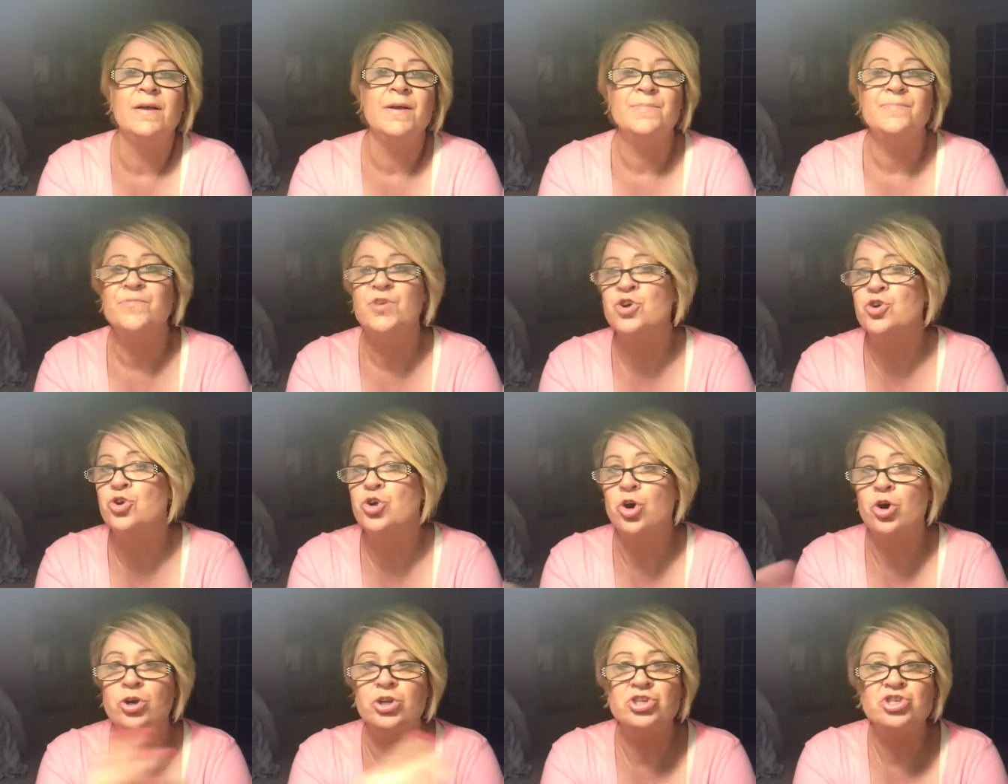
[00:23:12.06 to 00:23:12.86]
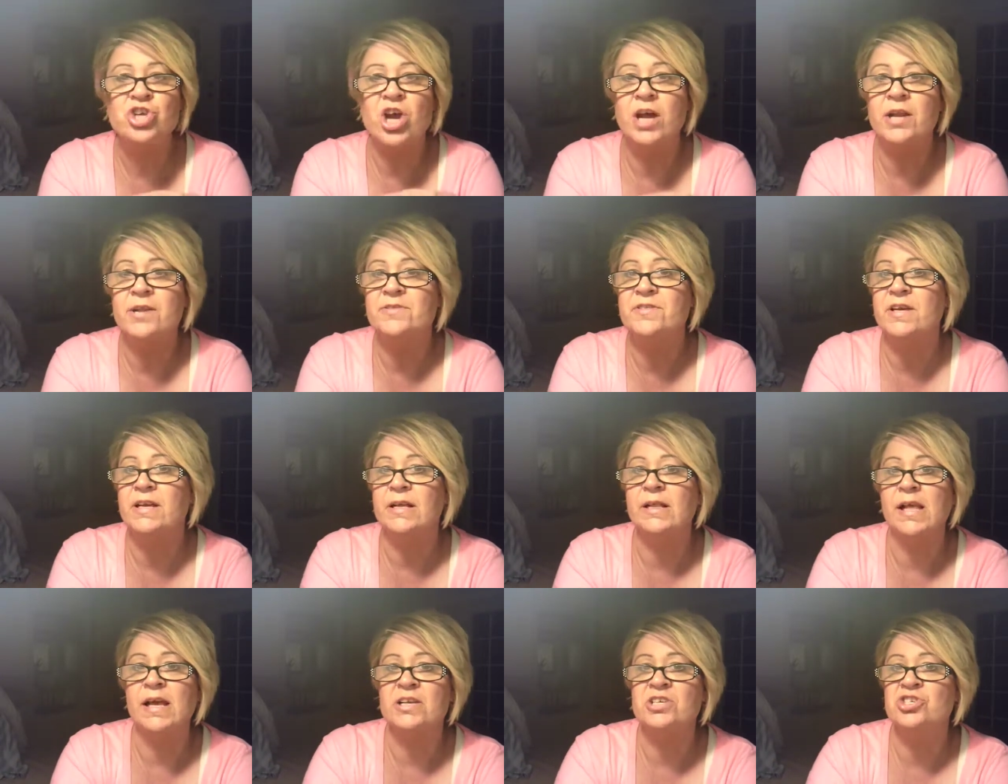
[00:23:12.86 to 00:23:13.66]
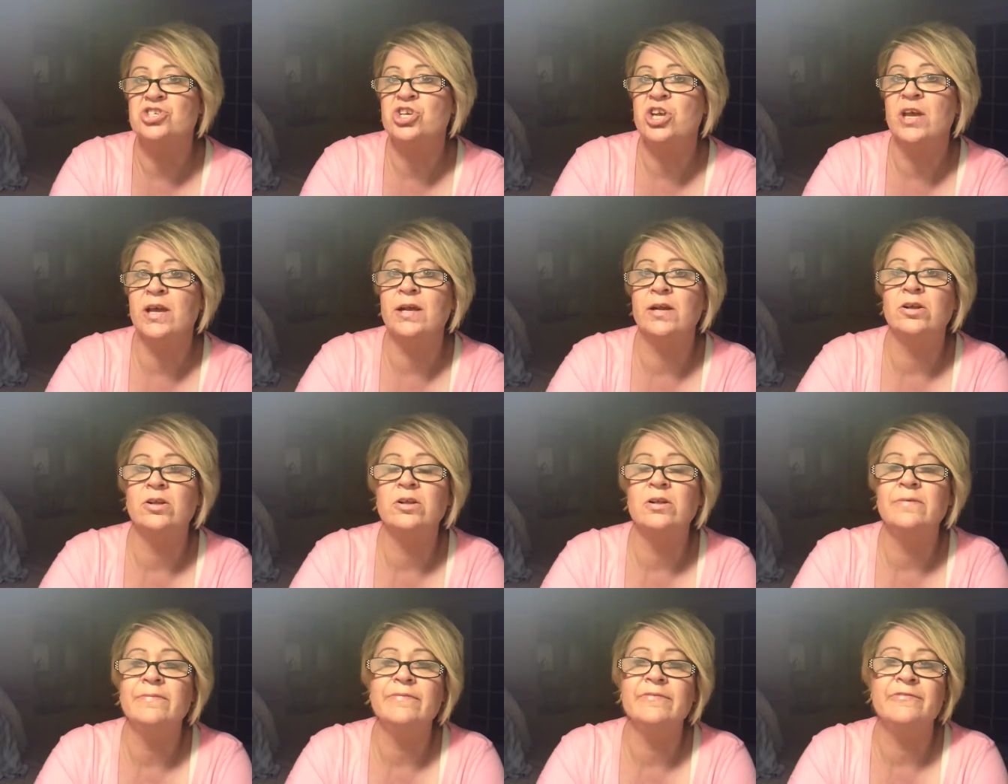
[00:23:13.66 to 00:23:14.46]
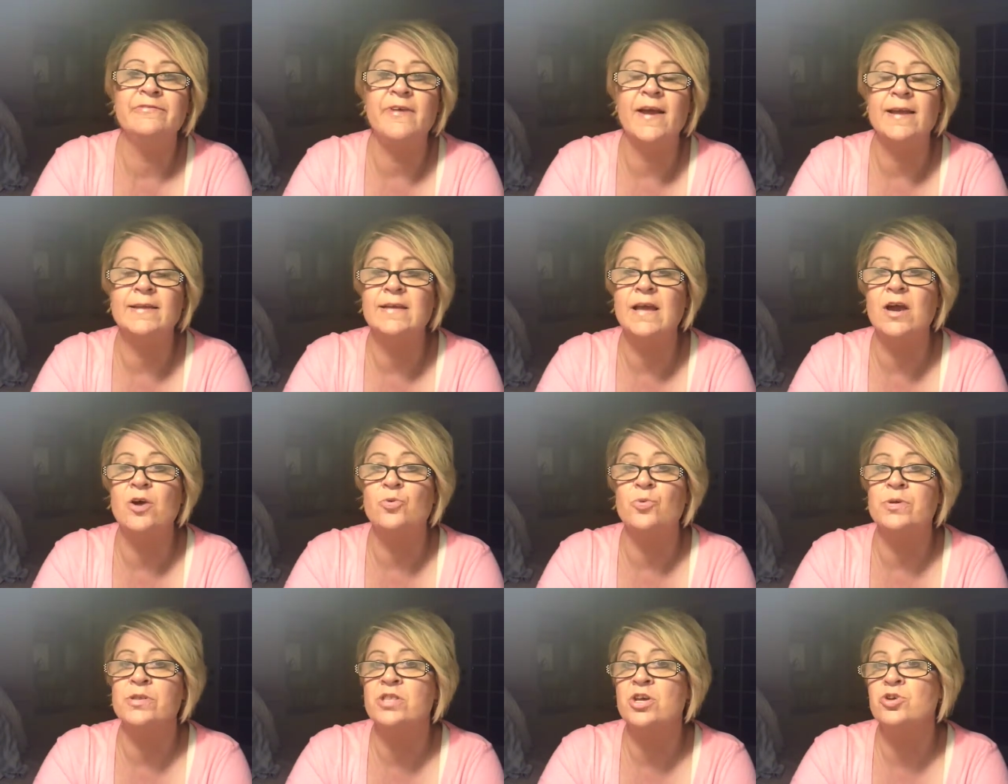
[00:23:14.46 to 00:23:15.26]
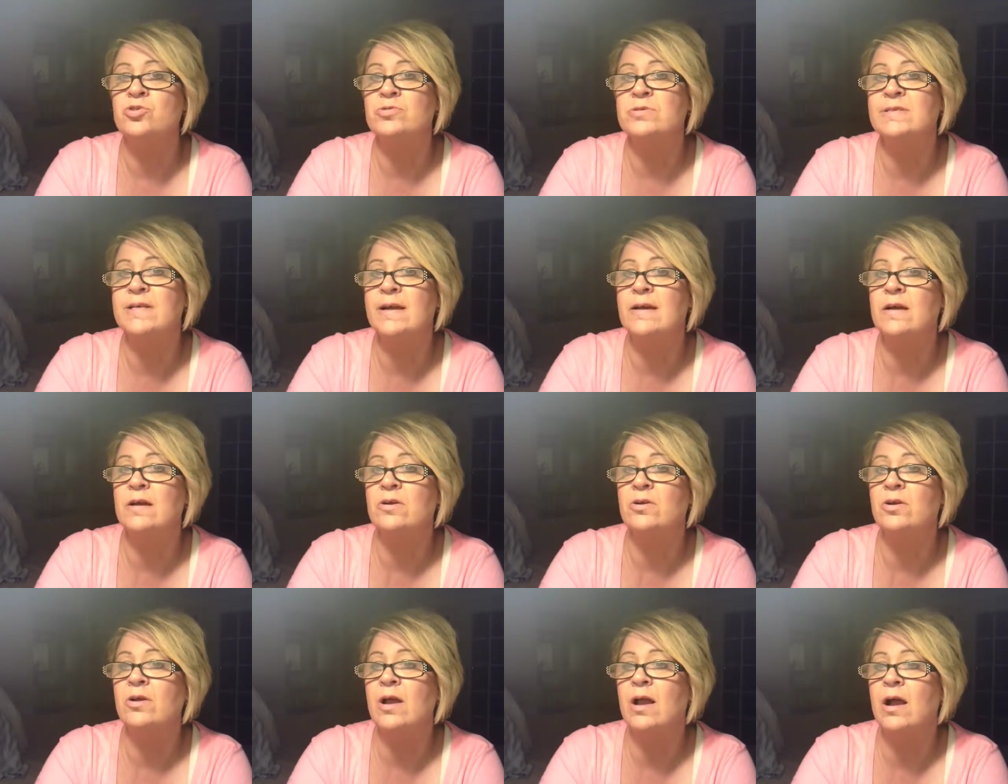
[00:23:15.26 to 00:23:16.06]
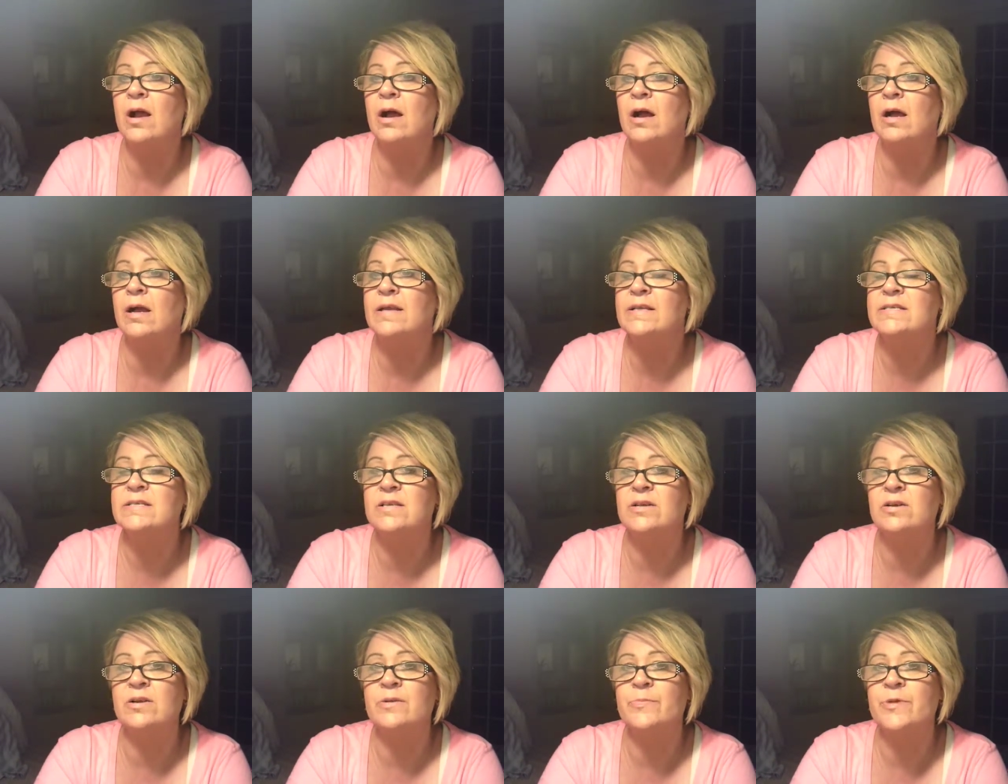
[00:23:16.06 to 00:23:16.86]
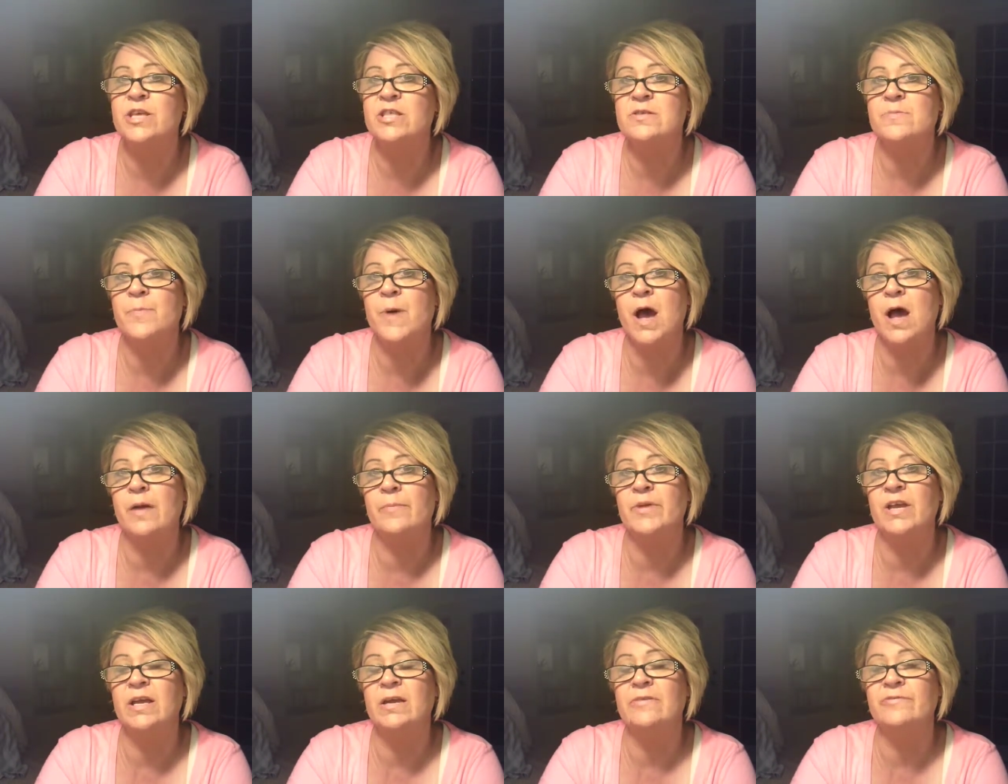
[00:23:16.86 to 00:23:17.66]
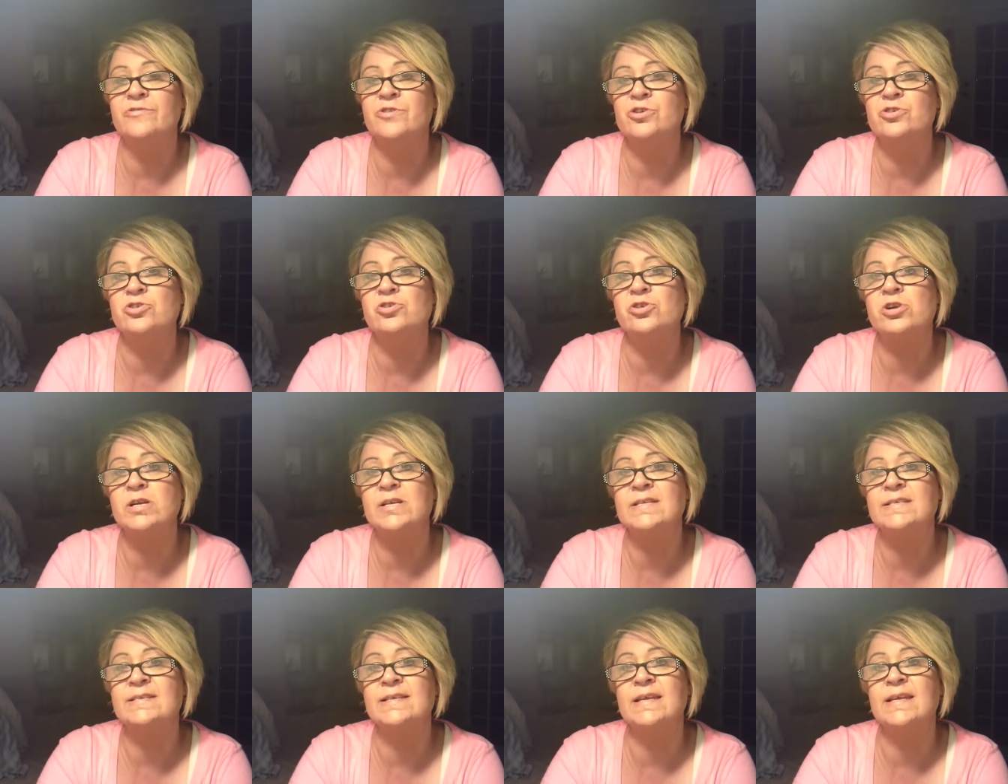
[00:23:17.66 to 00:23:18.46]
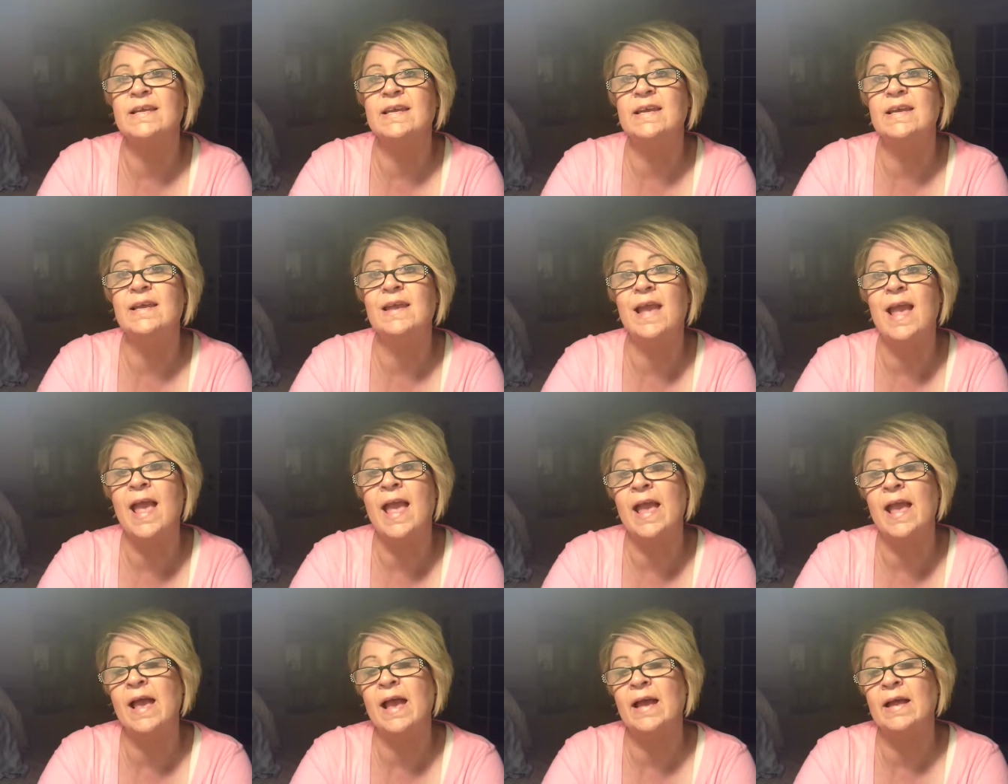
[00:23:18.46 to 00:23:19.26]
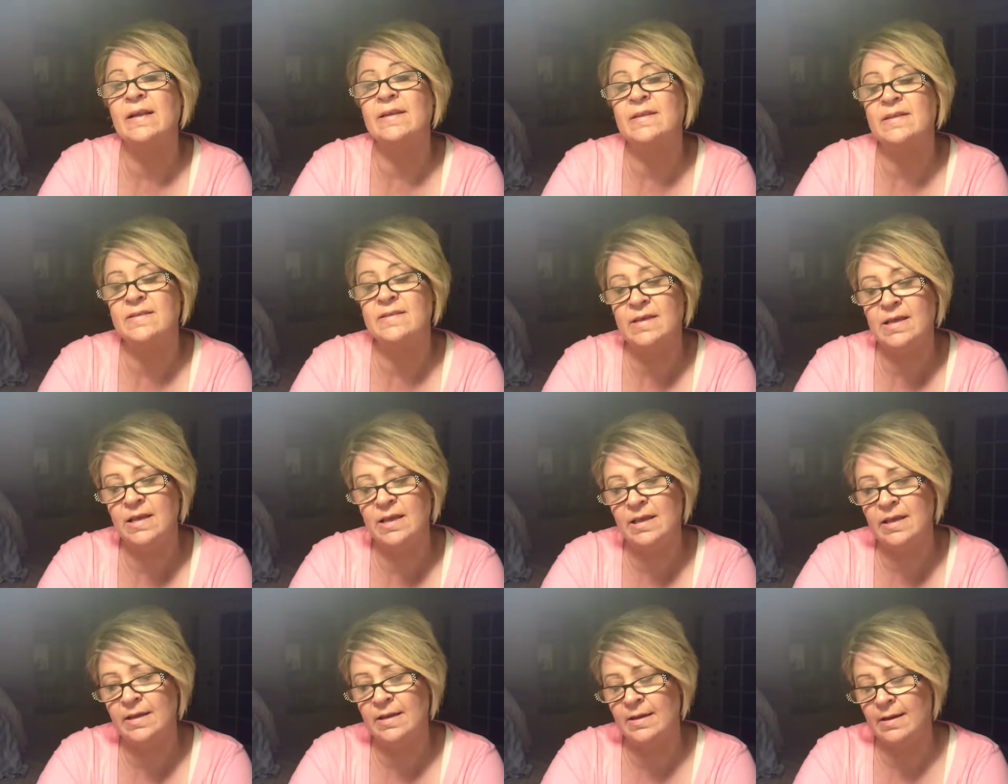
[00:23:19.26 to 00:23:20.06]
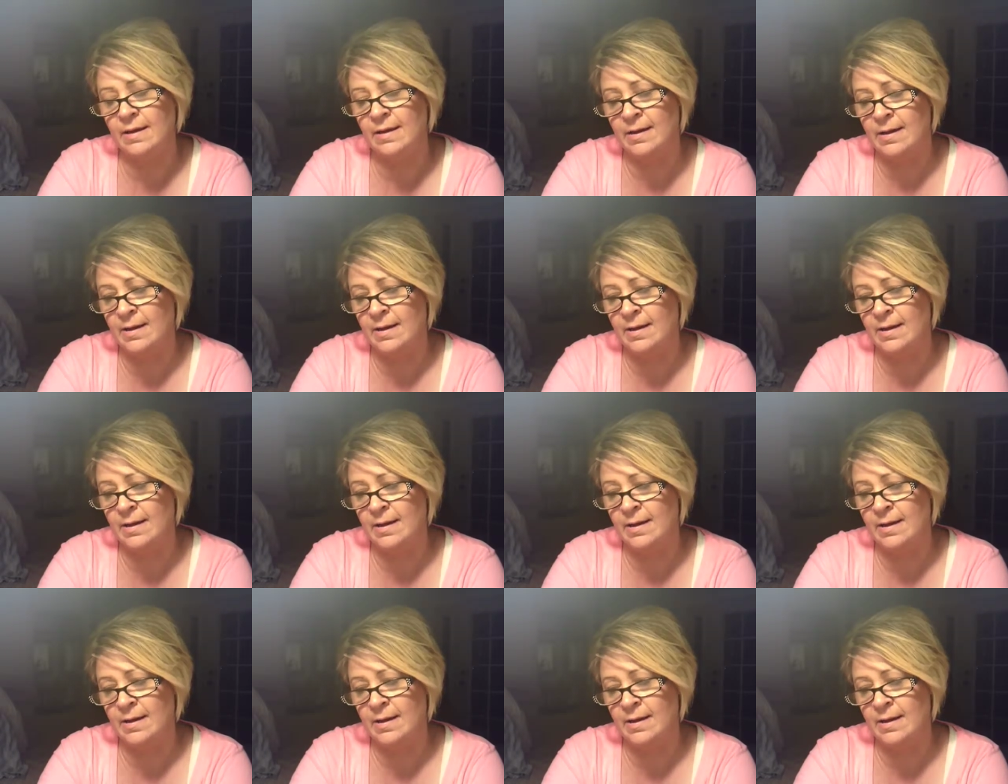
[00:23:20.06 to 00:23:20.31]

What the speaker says: you can go to Jonathan Kleck's channel and find out what those are. It's going to be the bombing of New York City, and the